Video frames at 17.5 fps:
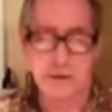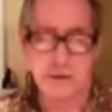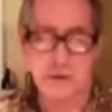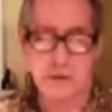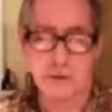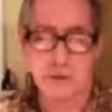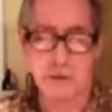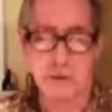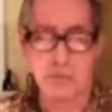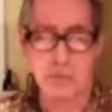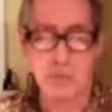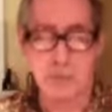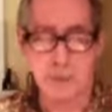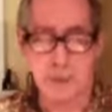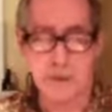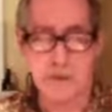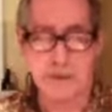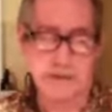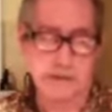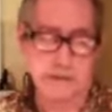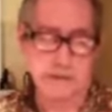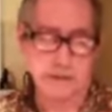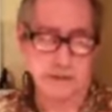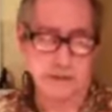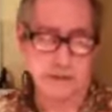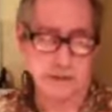so it'll be bright.
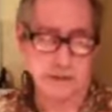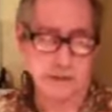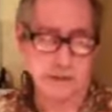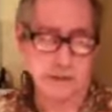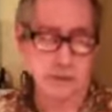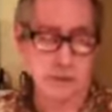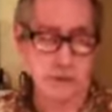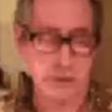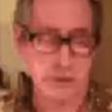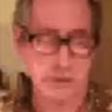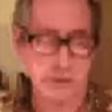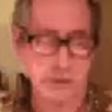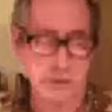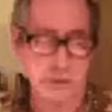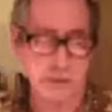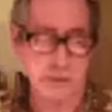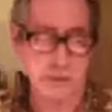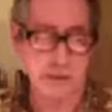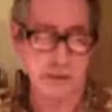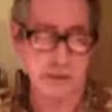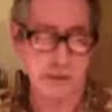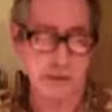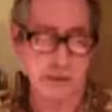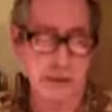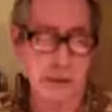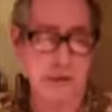And I would generally use
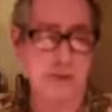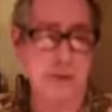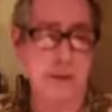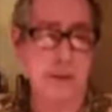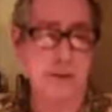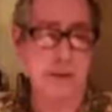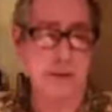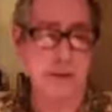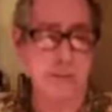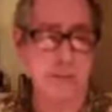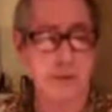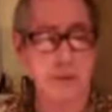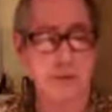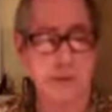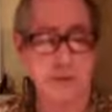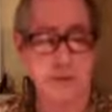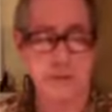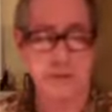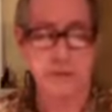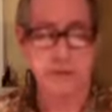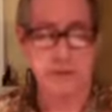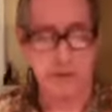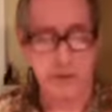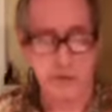an Adirondack bracing with this to